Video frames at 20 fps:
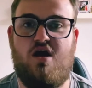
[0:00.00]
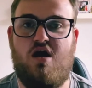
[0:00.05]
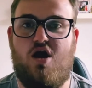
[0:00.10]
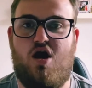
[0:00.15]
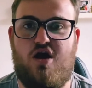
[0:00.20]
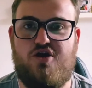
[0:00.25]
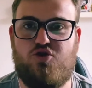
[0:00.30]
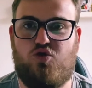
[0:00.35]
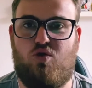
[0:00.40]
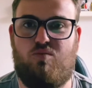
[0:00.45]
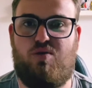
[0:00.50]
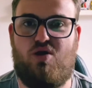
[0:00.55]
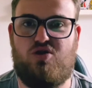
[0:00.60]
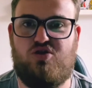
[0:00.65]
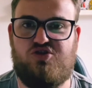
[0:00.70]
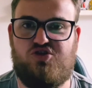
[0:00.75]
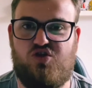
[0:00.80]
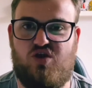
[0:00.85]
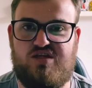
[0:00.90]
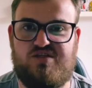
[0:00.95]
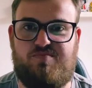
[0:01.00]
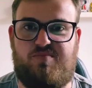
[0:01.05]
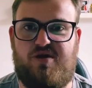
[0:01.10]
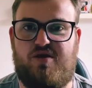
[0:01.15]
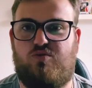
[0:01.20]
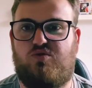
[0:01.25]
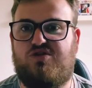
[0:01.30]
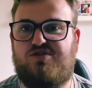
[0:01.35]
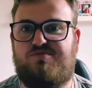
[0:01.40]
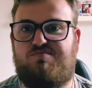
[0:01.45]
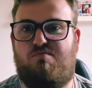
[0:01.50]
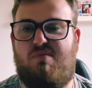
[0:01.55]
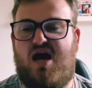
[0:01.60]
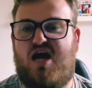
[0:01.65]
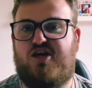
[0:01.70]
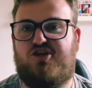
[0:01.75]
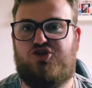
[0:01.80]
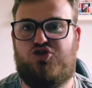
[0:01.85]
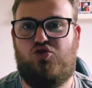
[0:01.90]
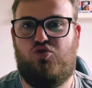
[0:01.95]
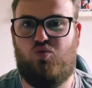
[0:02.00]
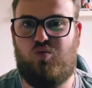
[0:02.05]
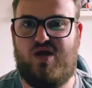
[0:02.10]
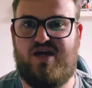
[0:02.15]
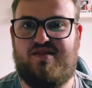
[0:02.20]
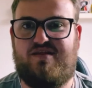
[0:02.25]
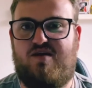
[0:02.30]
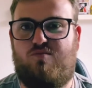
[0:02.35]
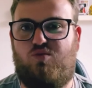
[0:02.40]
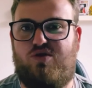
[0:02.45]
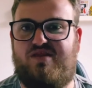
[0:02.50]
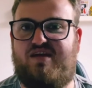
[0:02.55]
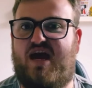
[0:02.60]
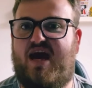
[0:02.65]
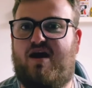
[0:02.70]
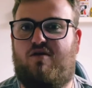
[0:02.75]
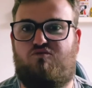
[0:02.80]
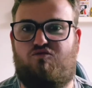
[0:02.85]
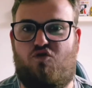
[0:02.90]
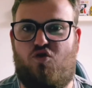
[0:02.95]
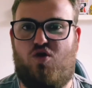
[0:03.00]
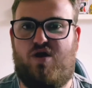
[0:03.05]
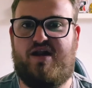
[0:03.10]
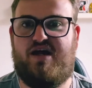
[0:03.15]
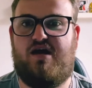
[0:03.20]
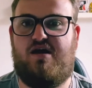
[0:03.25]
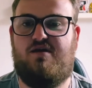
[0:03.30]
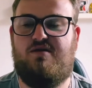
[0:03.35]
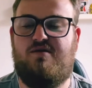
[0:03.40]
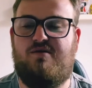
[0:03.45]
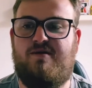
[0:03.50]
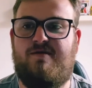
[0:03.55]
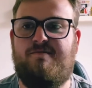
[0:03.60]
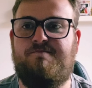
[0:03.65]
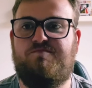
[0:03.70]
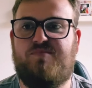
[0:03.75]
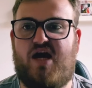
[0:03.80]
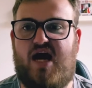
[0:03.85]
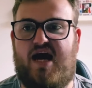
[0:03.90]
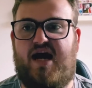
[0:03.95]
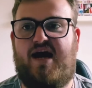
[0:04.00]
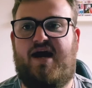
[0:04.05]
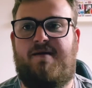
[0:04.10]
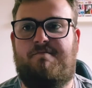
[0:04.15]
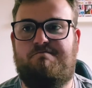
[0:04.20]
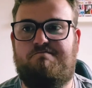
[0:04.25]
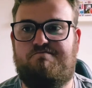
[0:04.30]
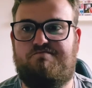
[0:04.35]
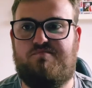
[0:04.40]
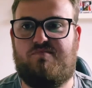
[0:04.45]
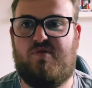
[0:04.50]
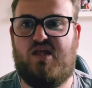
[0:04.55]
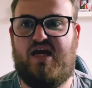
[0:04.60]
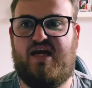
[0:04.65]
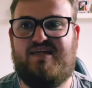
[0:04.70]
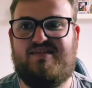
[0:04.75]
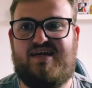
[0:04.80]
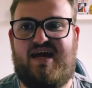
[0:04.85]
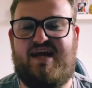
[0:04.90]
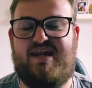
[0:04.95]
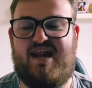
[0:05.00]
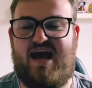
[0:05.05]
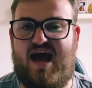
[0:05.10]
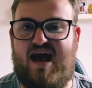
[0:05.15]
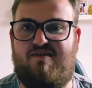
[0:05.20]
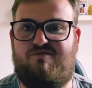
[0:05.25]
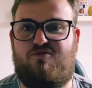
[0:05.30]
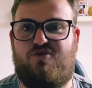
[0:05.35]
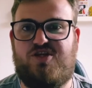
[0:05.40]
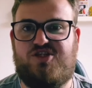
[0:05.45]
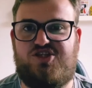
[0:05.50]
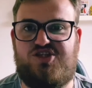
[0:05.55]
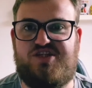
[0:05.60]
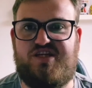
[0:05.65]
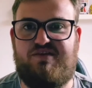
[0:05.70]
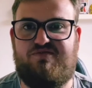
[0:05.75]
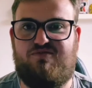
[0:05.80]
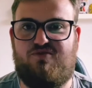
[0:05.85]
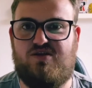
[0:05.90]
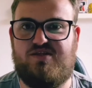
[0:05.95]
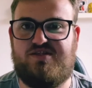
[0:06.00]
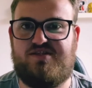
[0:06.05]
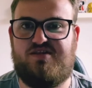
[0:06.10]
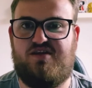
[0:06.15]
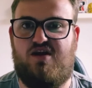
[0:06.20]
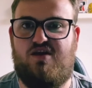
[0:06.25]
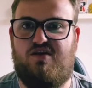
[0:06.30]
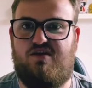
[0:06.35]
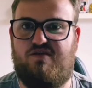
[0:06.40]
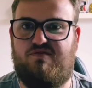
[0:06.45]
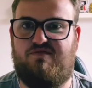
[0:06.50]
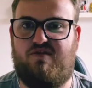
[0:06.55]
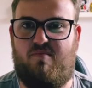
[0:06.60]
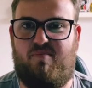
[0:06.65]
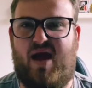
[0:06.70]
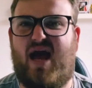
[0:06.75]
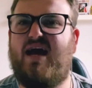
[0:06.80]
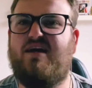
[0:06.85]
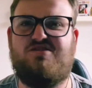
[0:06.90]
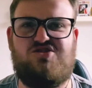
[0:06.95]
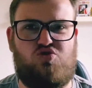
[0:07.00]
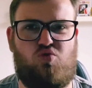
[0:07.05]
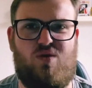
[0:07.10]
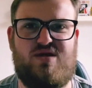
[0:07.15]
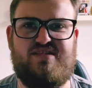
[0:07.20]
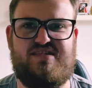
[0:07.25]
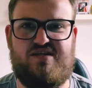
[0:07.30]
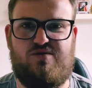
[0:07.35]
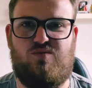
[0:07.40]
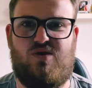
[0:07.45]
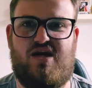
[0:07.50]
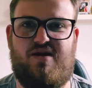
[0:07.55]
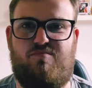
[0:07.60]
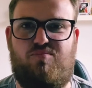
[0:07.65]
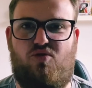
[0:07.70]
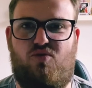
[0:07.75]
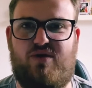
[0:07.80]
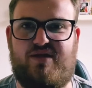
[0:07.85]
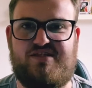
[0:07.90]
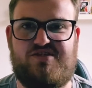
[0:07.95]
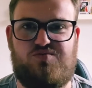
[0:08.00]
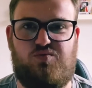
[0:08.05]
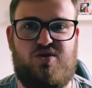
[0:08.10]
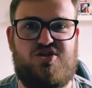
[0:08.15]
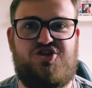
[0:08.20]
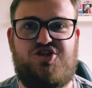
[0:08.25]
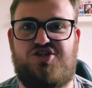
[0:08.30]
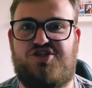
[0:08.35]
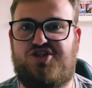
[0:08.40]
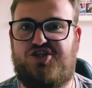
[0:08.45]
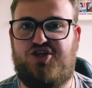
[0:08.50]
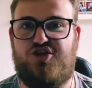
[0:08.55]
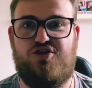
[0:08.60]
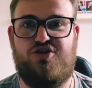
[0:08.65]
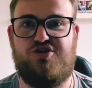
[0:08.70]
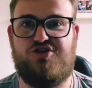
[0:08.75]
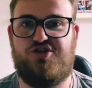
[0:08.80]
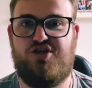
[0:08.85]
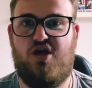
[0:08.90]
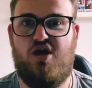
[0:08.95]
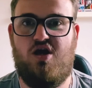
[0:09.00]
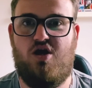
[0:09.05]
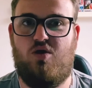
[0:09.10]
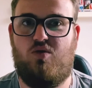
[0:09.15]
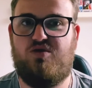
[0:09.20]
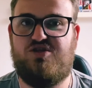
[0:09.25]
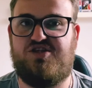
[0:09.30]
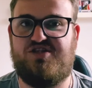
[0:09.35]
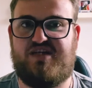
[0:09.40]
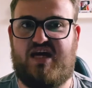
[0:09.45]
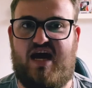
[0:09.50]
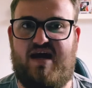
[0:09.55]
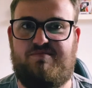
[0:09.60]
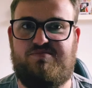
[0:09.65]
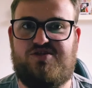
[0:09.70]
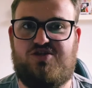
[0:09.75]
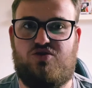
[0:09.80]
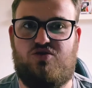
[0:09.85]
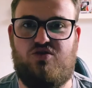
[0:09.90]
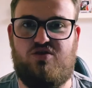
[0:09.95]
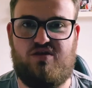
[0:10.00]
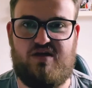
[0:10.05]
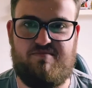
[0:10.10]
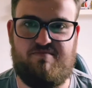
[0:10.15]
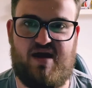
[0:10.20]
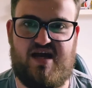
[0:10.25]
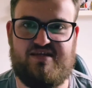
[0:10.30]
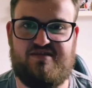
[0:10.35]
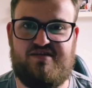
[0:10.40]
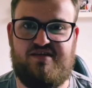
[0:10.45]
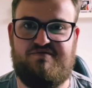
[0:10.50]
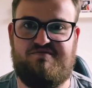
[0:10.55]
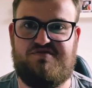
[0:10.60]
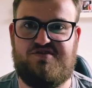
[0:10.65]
I do apologize, but it was Marshall with and without Ryder is an average difference of about 21 points, which is huge, which is absolutely massive.